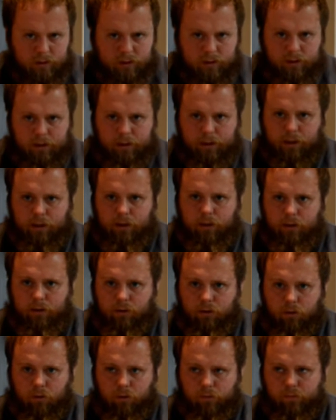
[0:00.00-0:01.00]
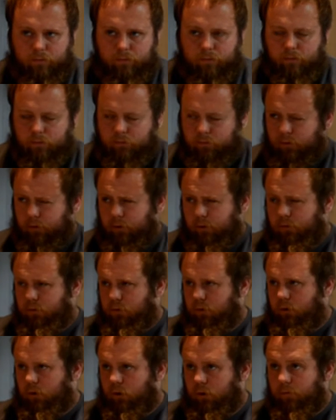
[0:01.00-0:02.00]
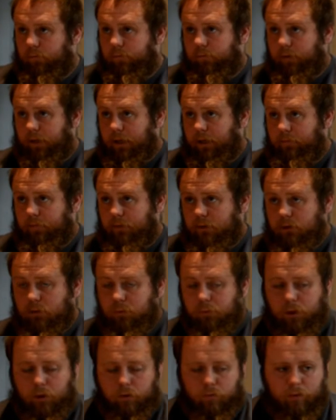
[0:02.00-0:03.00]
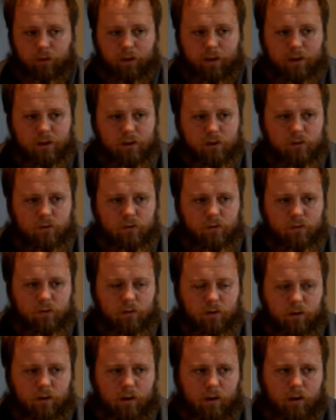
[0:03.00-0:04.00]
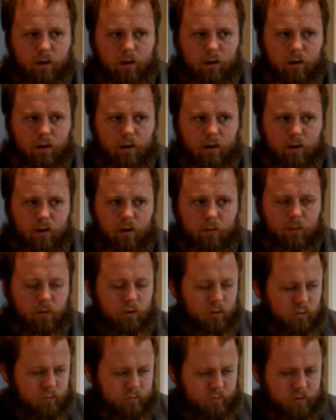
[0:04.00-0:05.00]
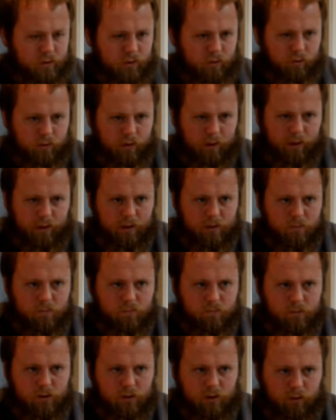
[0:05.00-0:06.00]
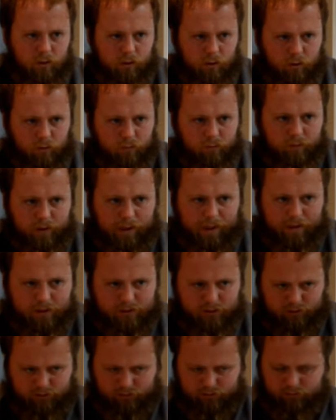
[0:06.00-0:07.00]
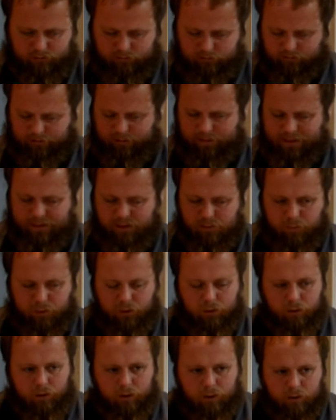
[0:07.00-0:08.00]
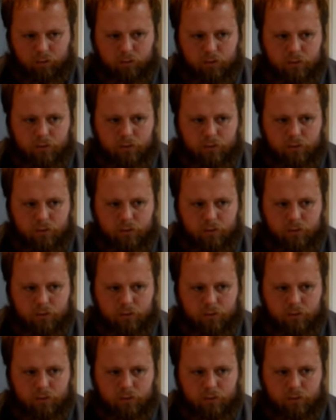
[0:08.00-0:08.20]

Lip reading: any what they call off flavours be released, because obviously you get a lot of gas building up